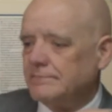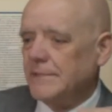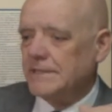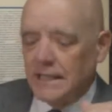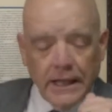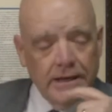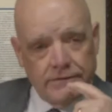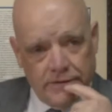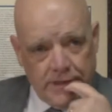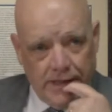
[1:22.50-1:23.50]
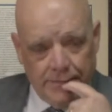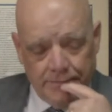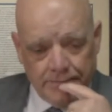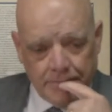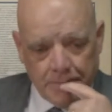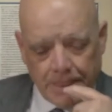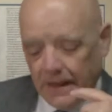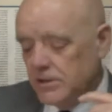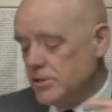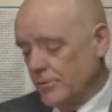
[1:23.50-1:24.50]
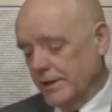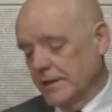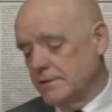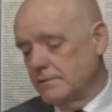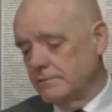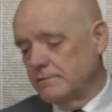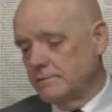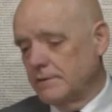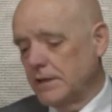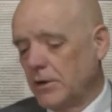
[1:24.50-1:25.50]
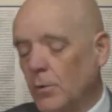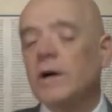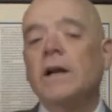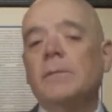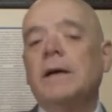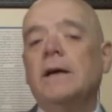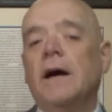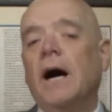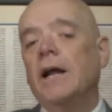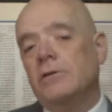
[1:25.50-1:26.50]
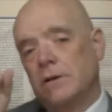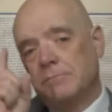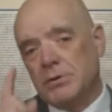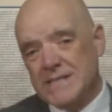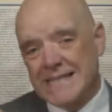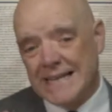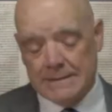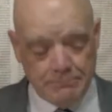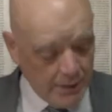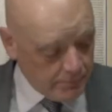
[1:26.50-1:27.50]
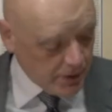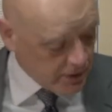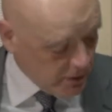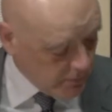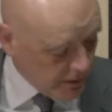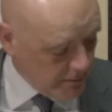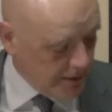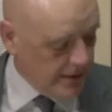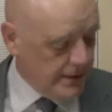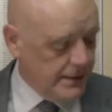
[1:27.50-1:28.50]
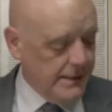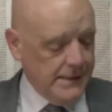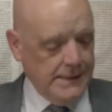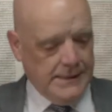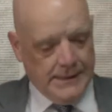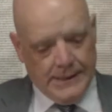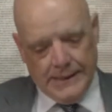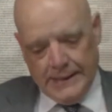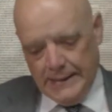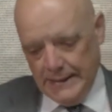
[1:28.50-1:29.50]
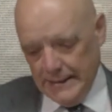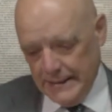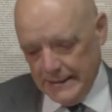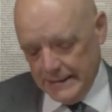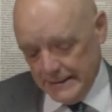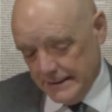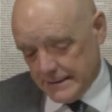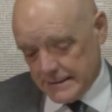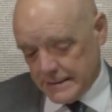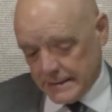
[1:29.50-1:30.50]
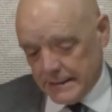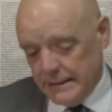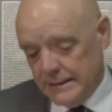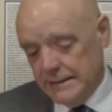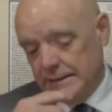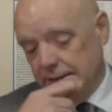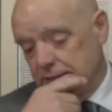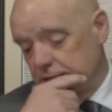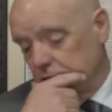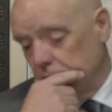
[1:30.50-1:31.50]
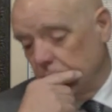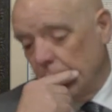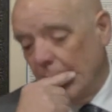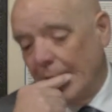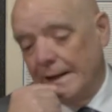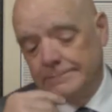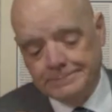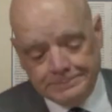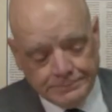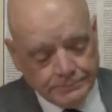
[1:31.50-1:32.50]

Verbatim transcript: a delightful time doing it. We're going to be 100% biblical. We're going to be, uh, let's, let's go. Um,